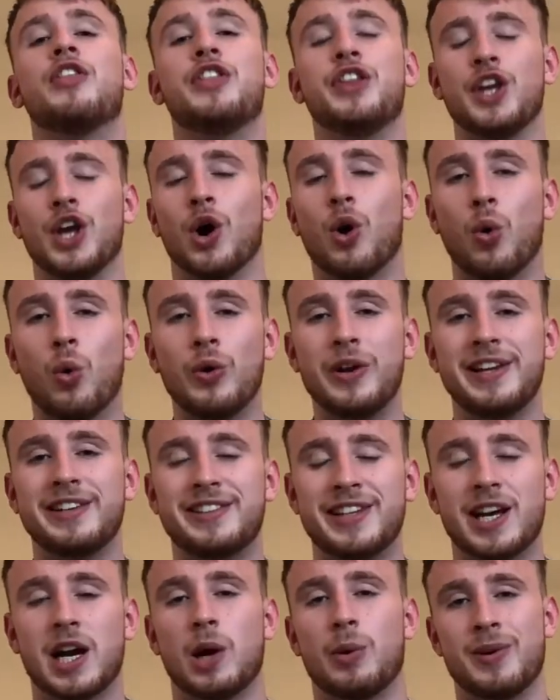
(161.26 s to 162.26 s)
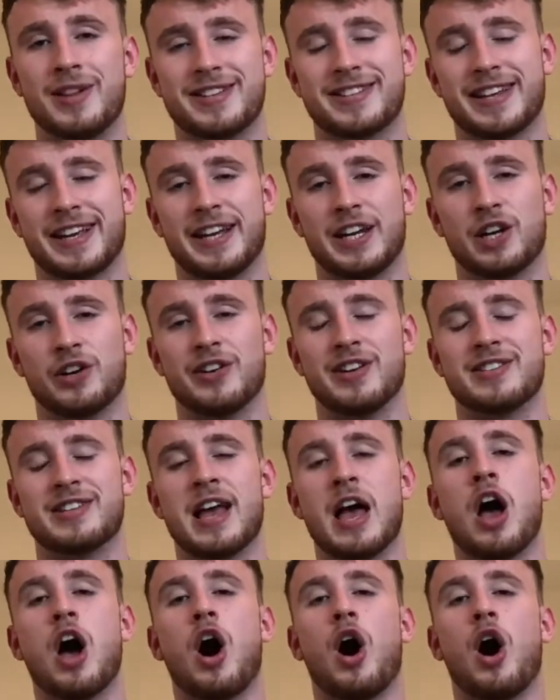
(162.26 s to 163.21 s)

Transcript: The only thing I will say here is